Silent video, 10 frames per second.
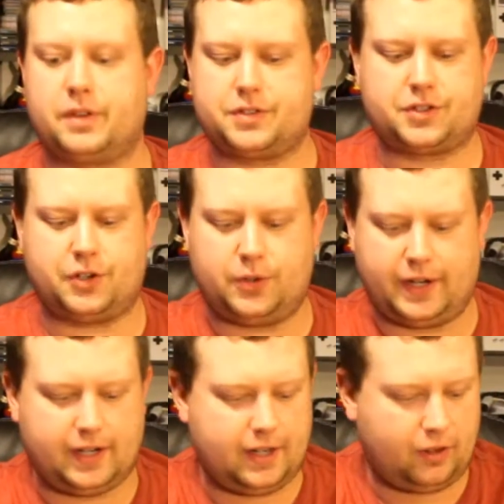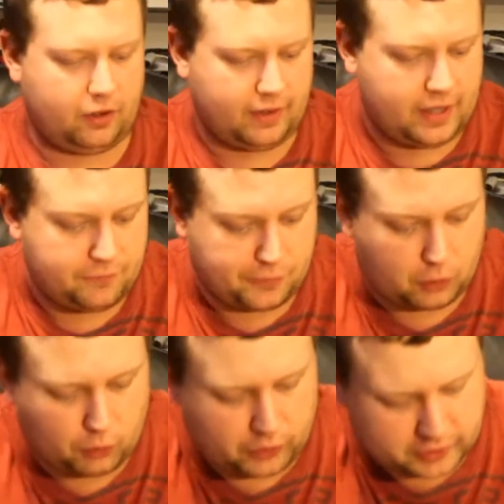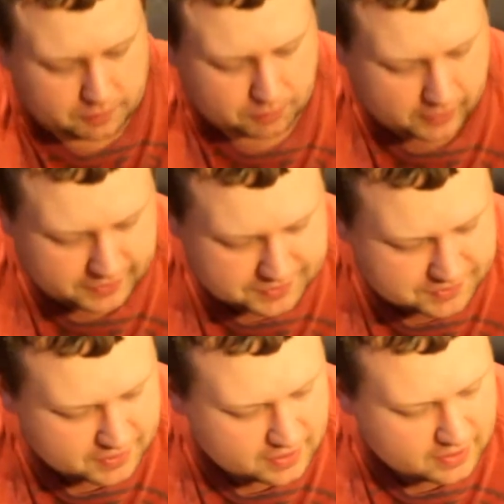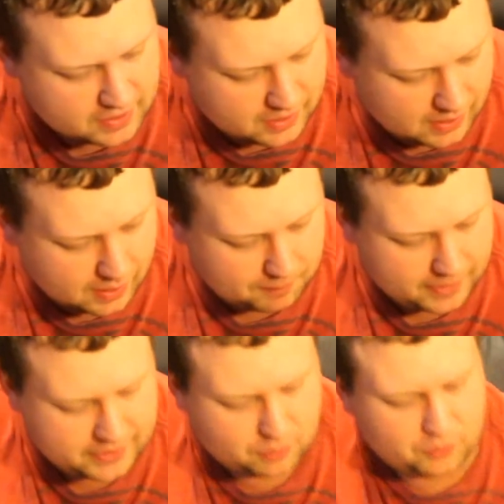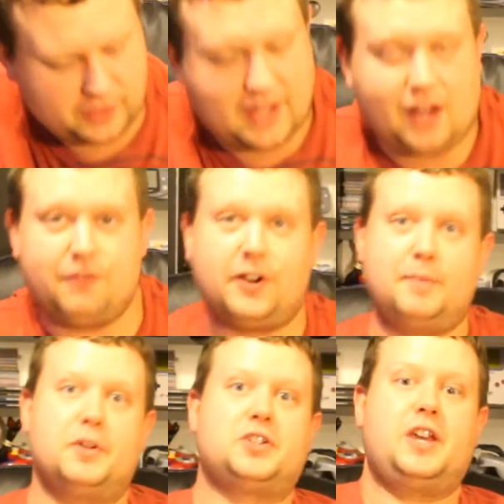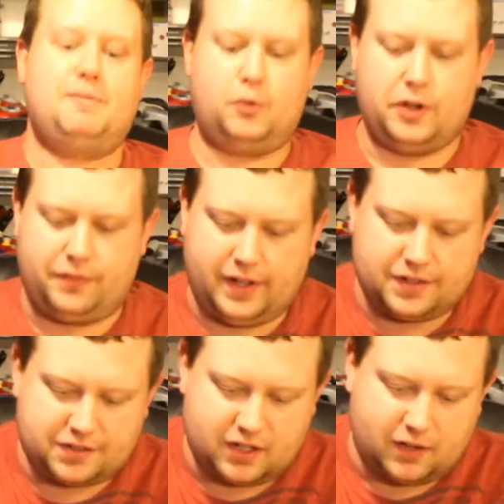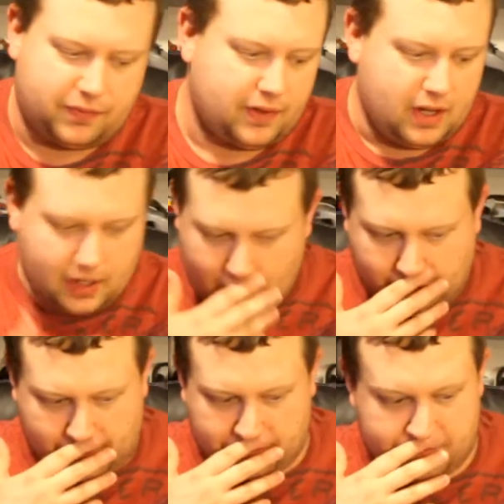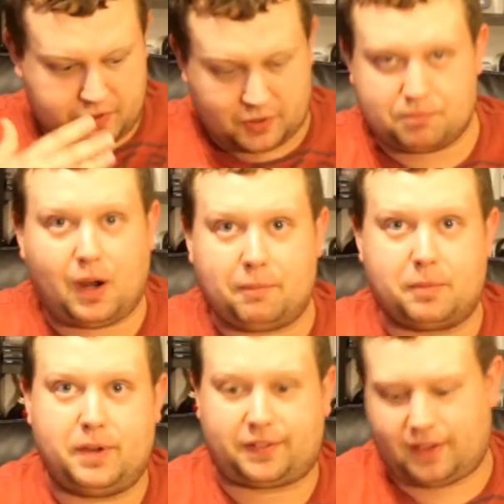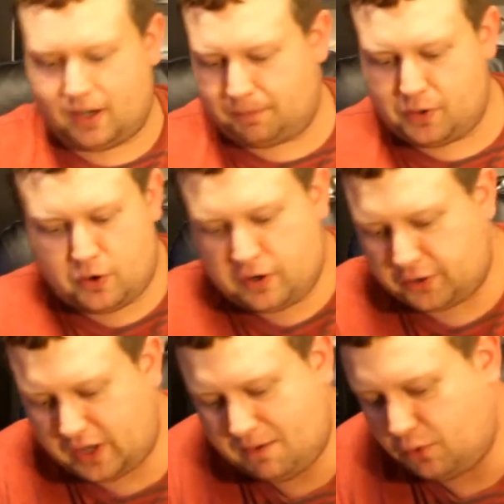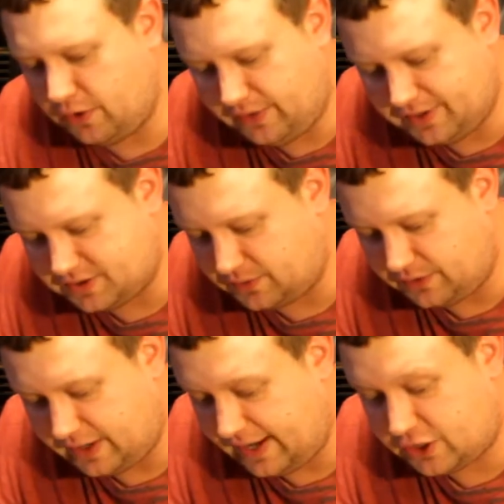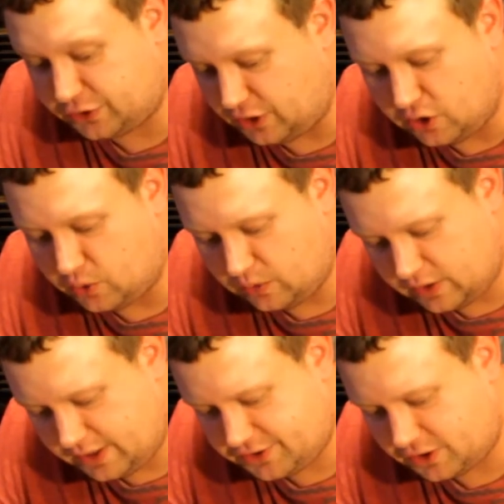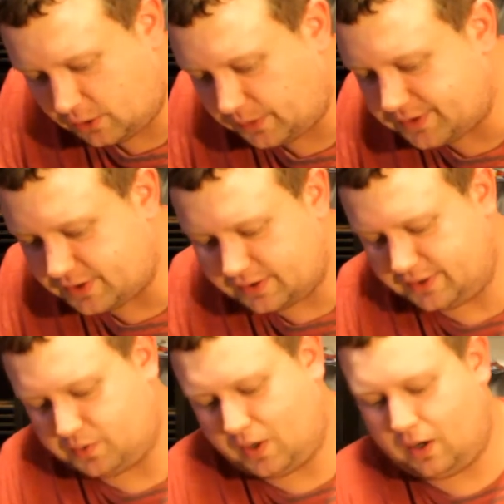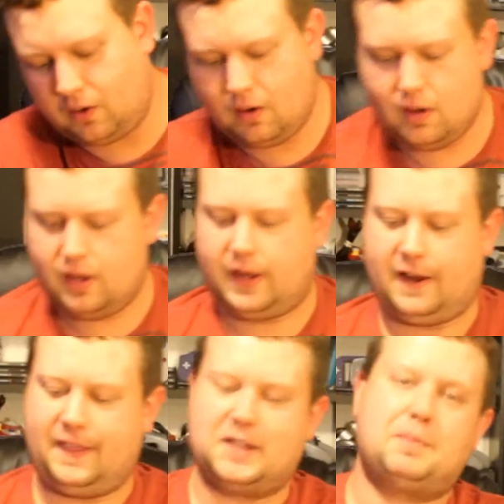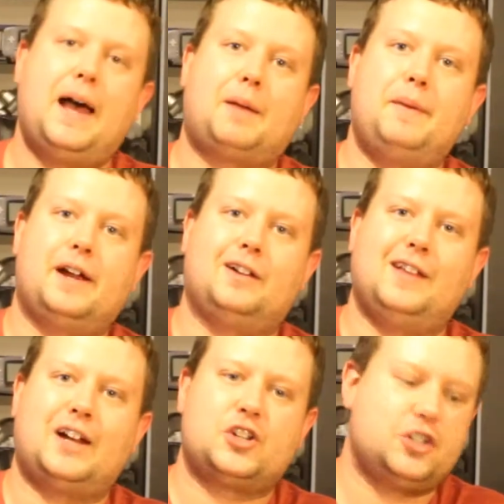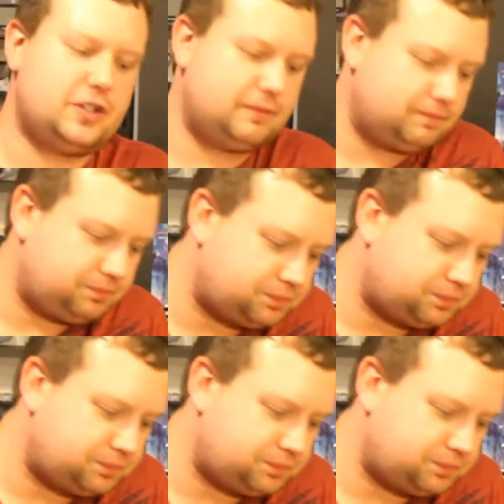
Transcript: So I got all of that for a really good price. I don't really have very much Game Boy Advance stuff, so I was pumped to pick that up. The only other Game Boy Advance stuff that I actually own, I just got recently as well, and that's Pac-Man Collection